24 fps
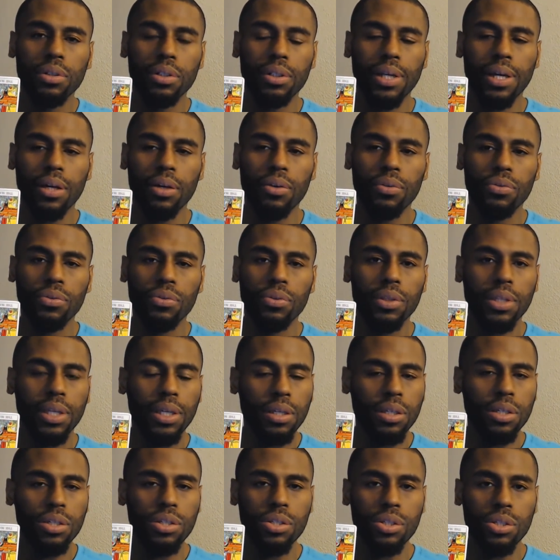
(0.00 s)
Now, they
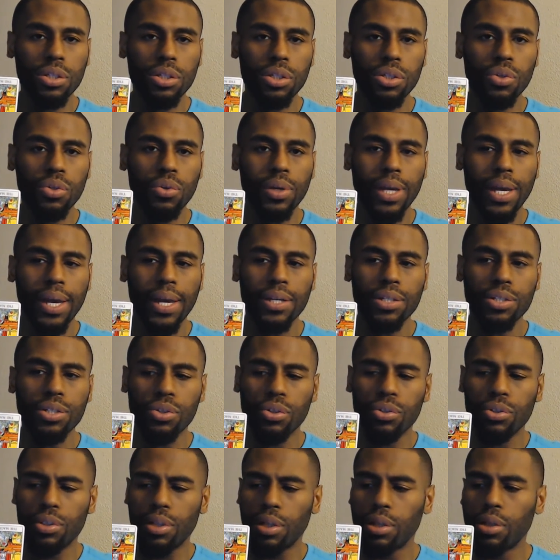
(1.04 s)
could see you as
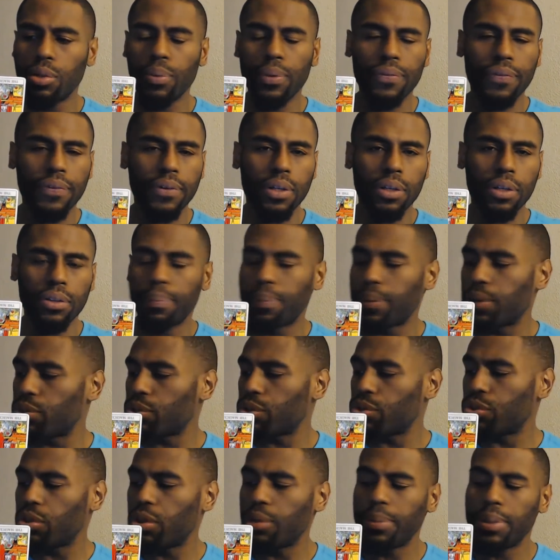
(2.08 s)
you're dealing with another
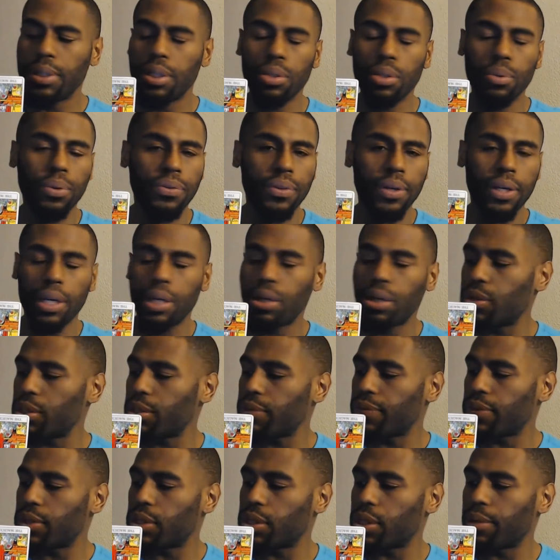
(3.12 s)
person. You could be dealing with an
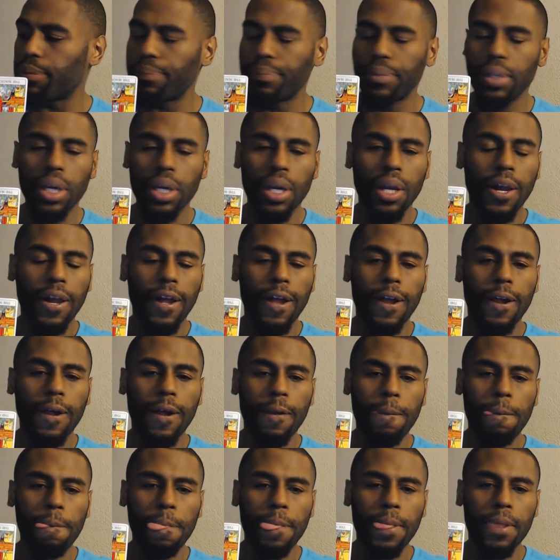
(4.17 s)
Aries for some,
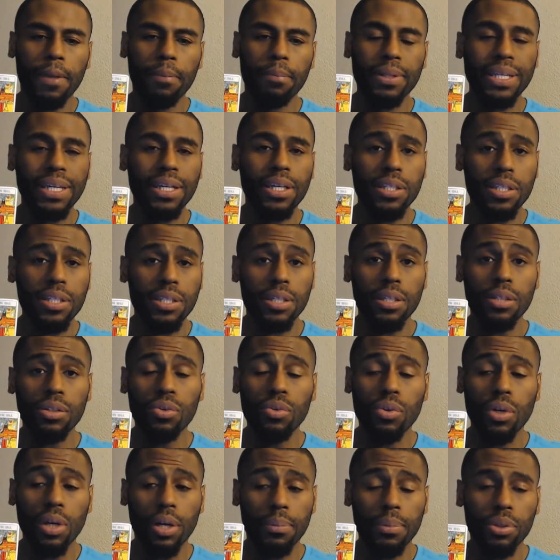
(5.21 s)
but they could see
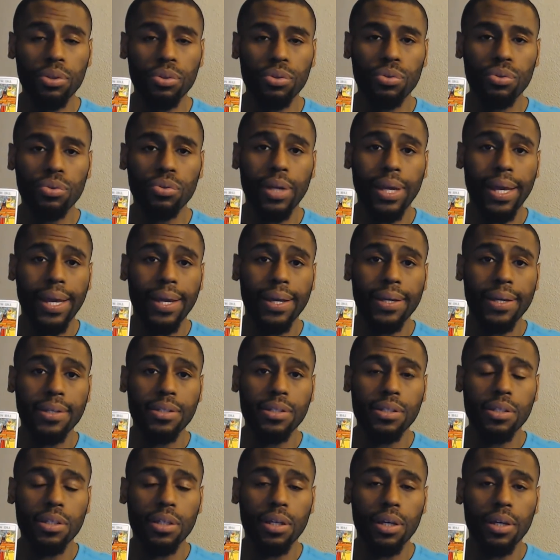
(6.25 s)
you coming through
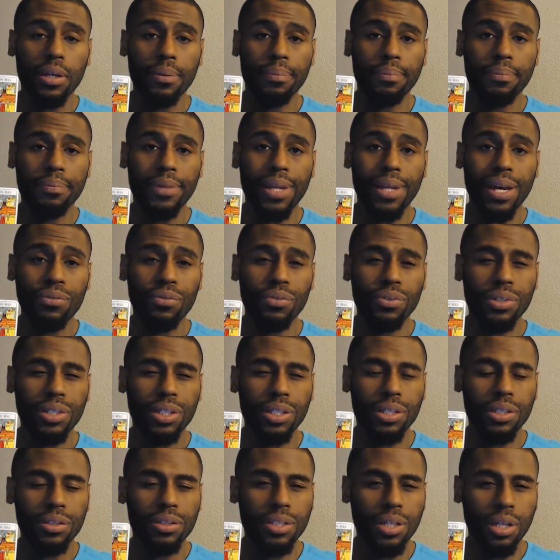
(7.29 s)
as not
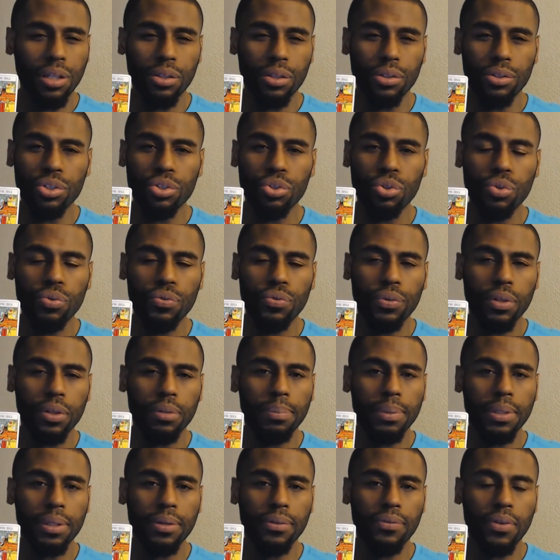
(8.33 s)
really telling the truth,
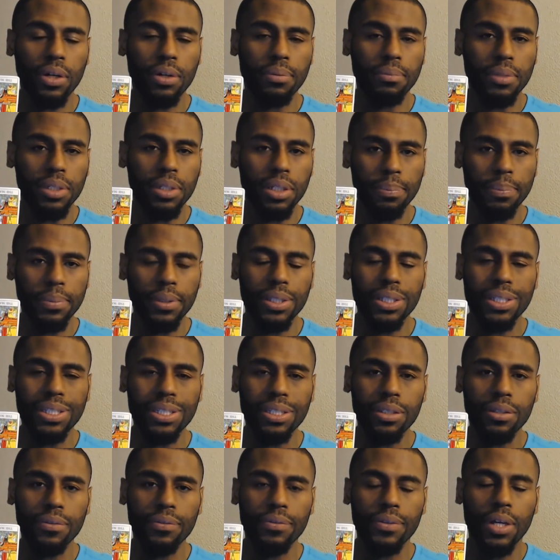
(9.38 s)
could be very
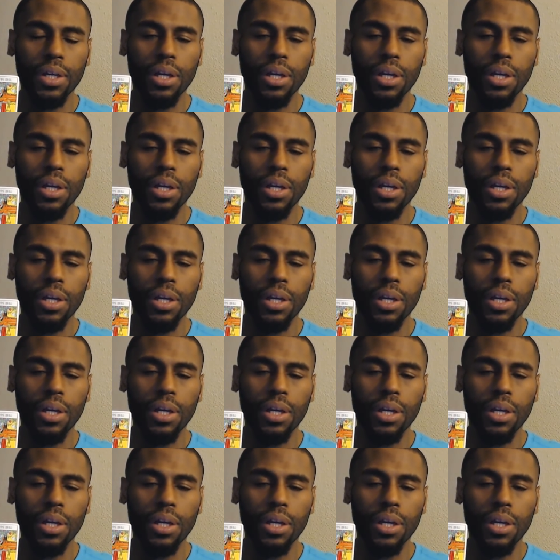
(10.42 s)
manipulative.